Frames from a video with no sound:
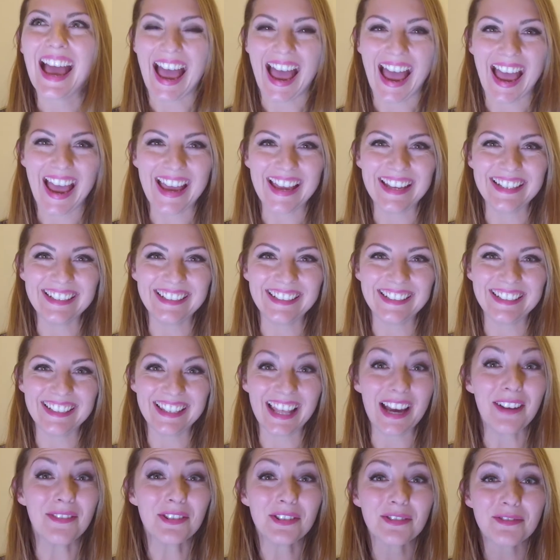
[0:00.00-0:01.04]
And
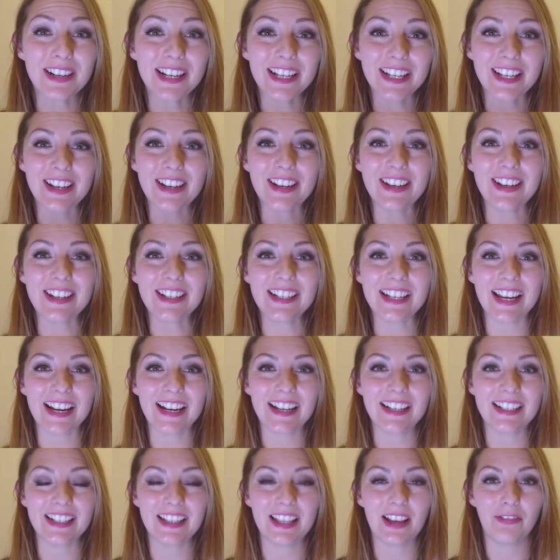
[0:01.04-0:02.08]
that was really good, and
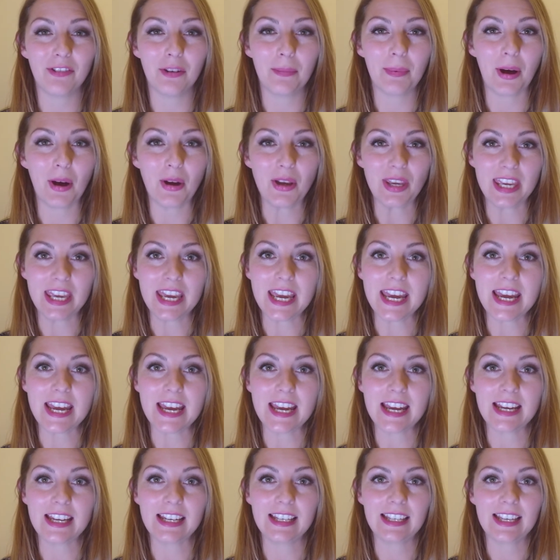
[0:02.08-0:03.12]
I did that for about a
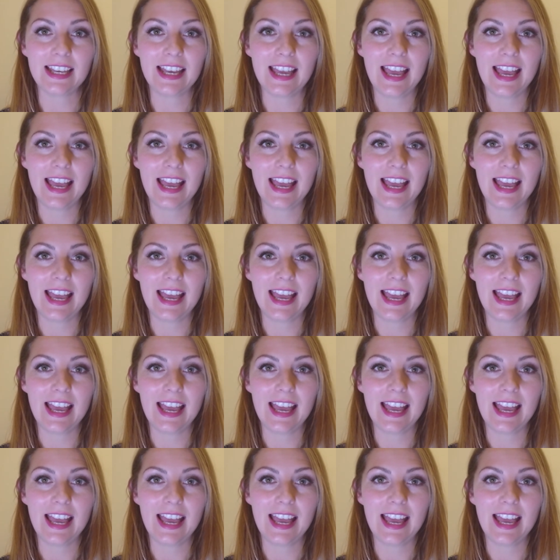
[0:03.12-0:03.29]
year,